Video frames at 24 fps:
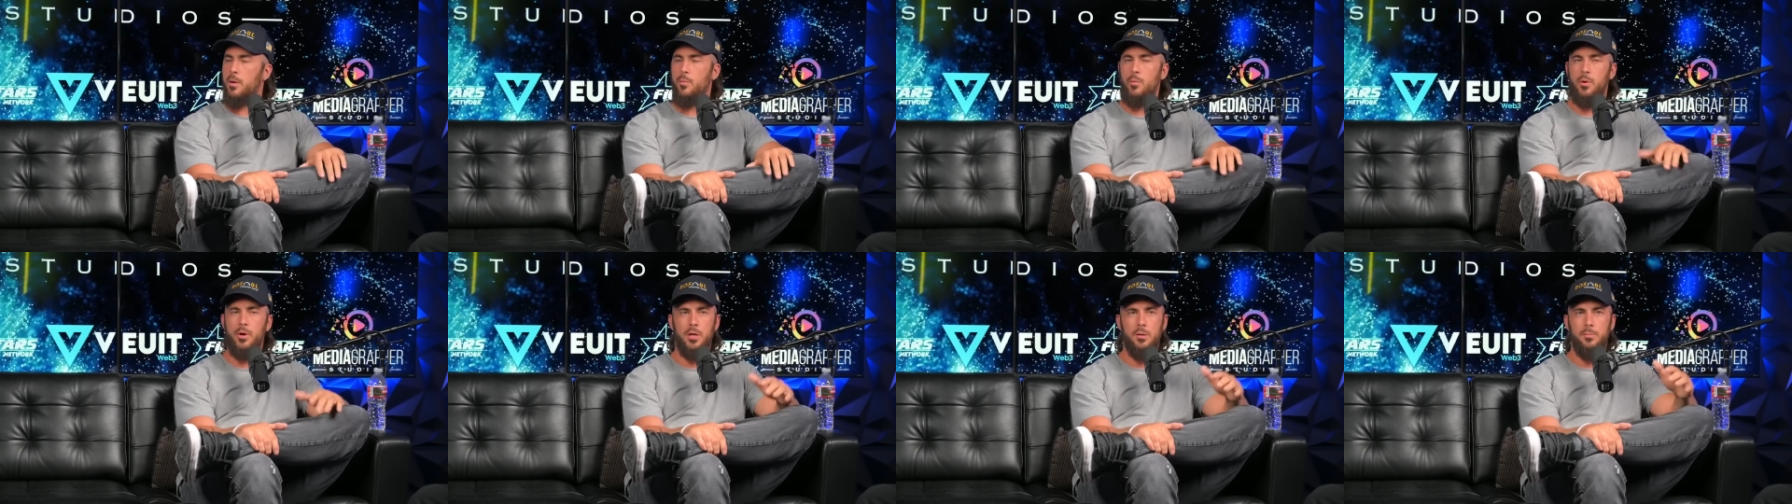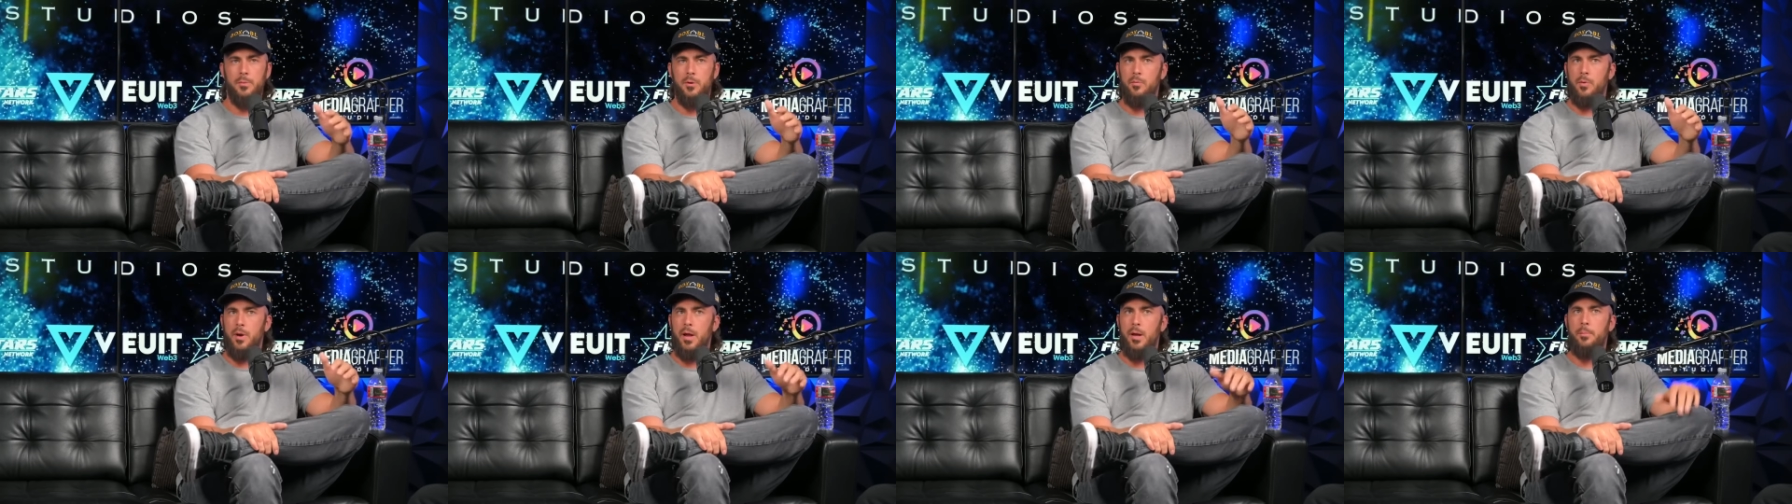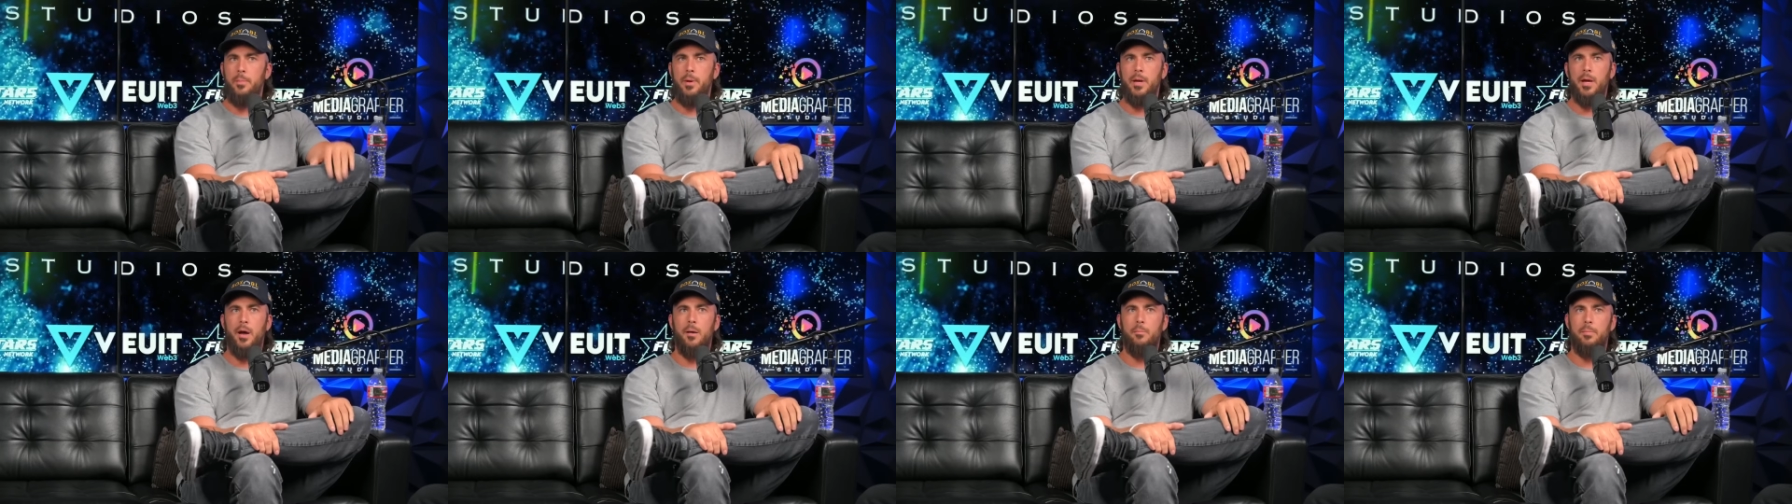and we're going to be
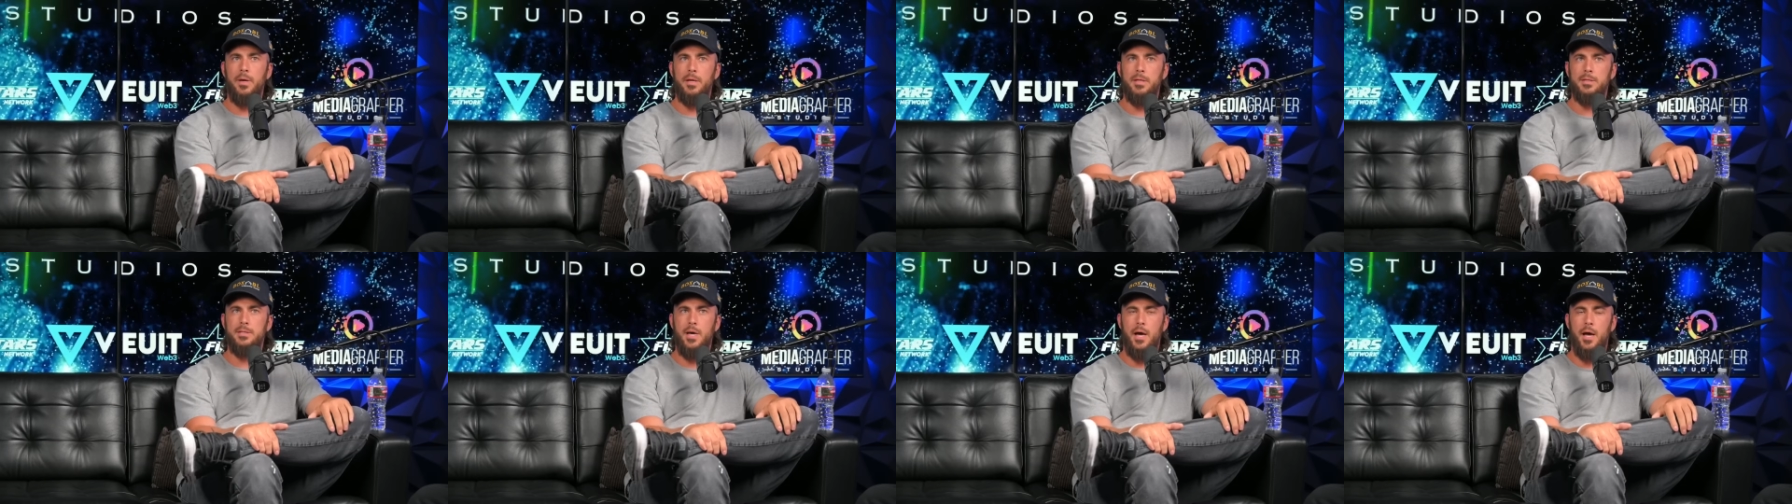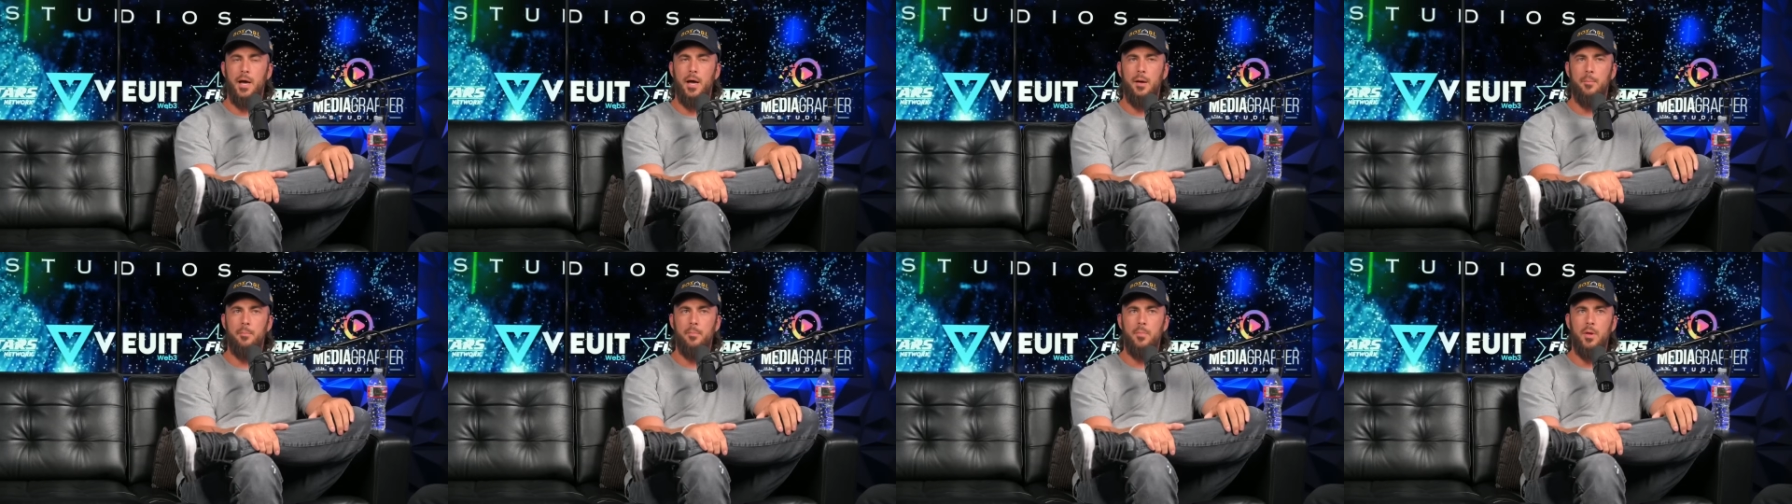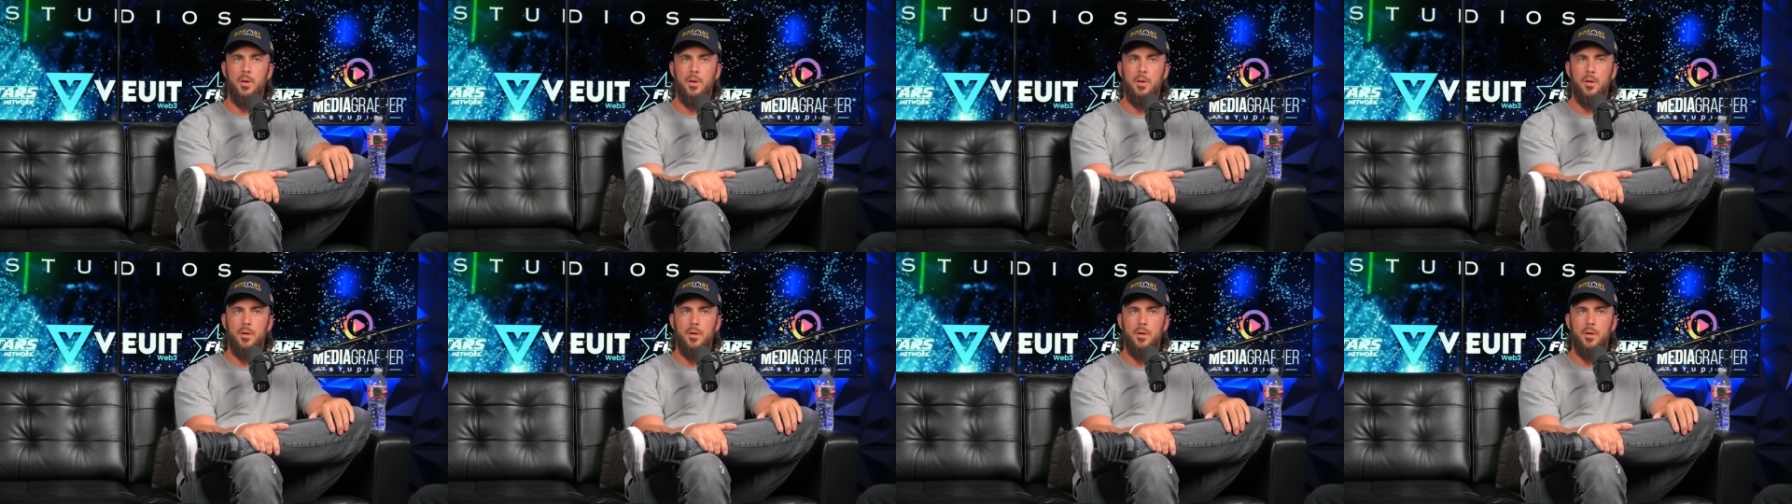ramping up big time.